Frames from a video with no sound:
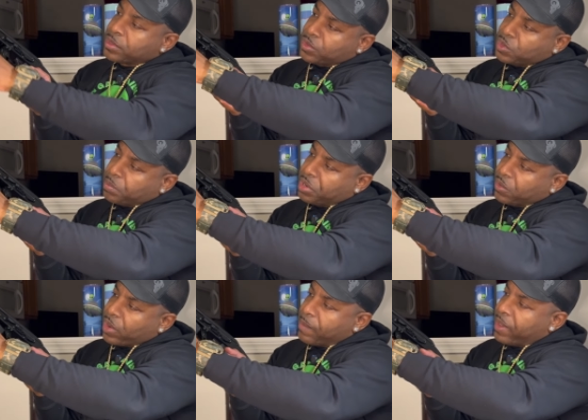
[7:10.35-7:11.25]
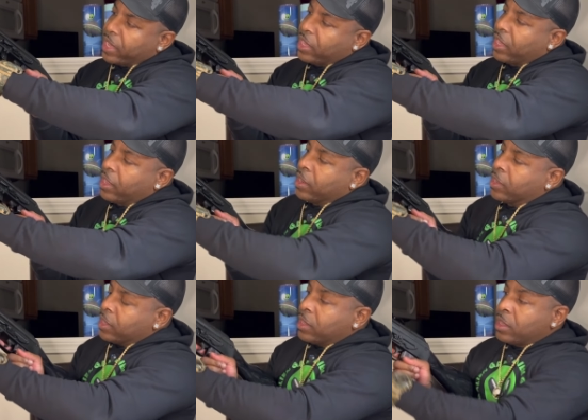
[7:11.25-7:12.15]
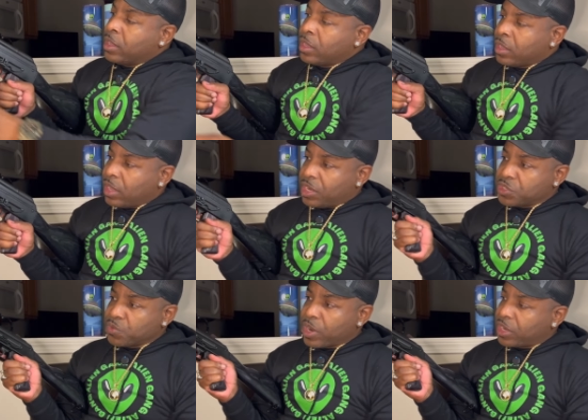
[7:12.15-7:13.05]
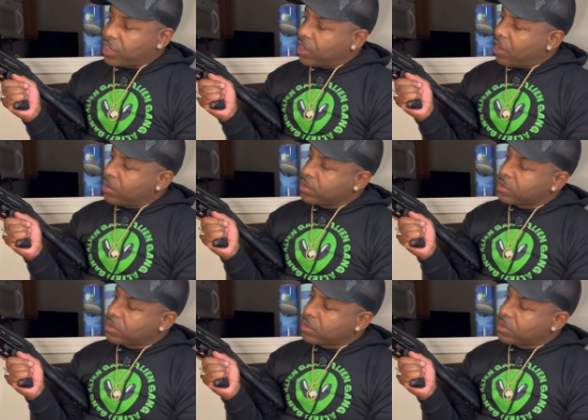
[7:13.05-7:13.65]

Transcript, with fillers: You can put it right back in and it's ready to go.